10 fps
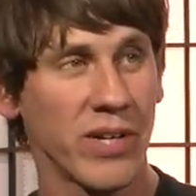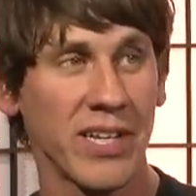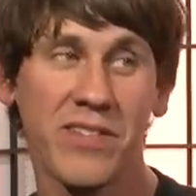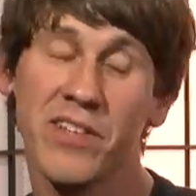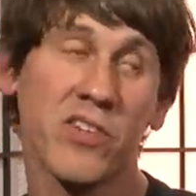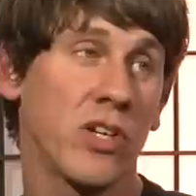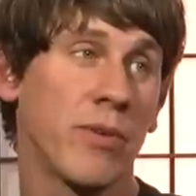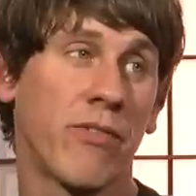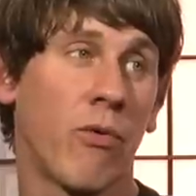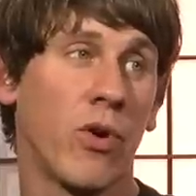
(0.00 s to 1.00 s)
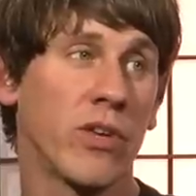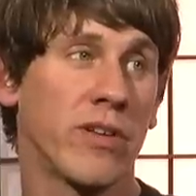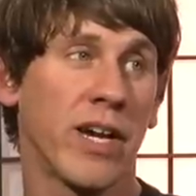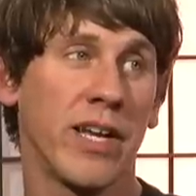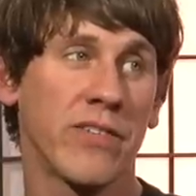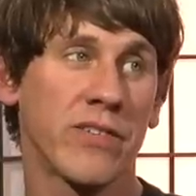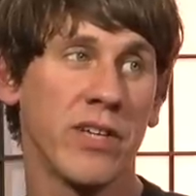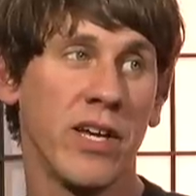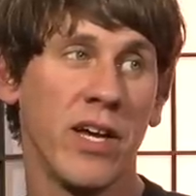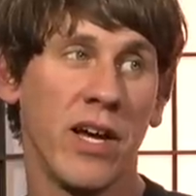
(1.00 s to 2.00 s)
Like, it's it's a little bit of a roll of the dice
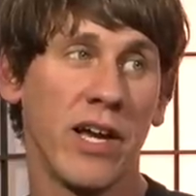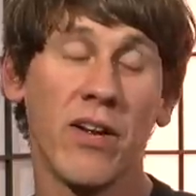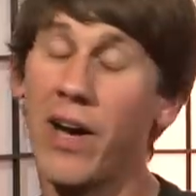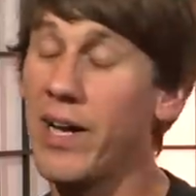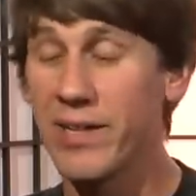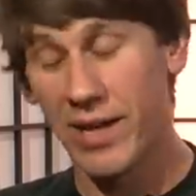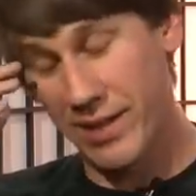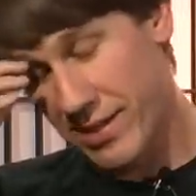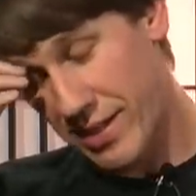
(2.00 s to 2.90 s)
you know, I, I,